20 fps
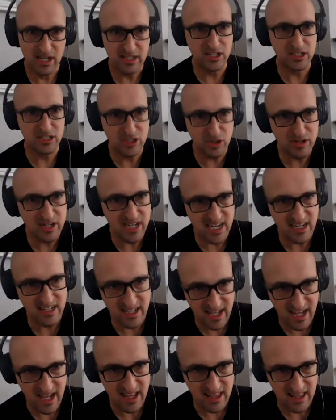Because you need
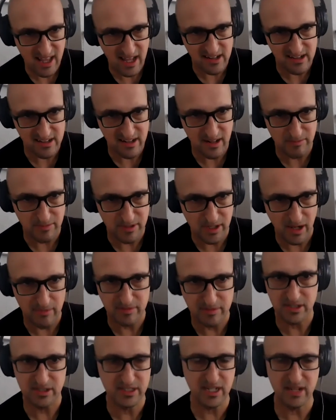to hear that
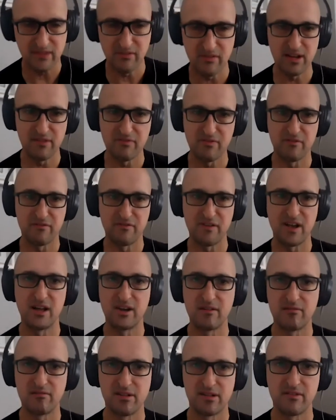sometimes, because even if the
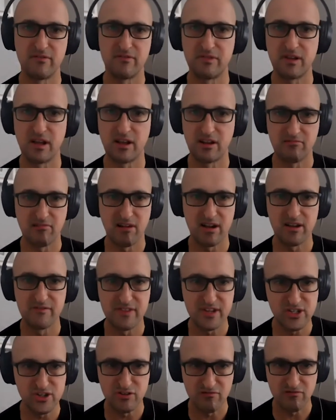founder is a great
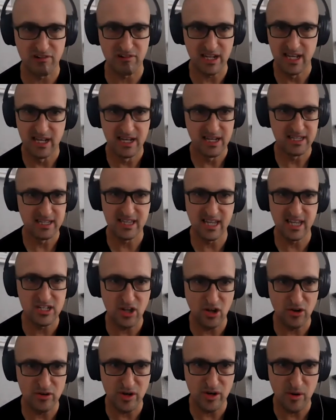visionary, they
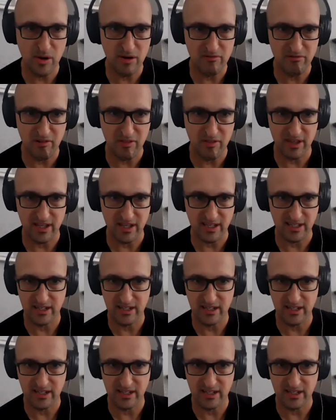don't know everything.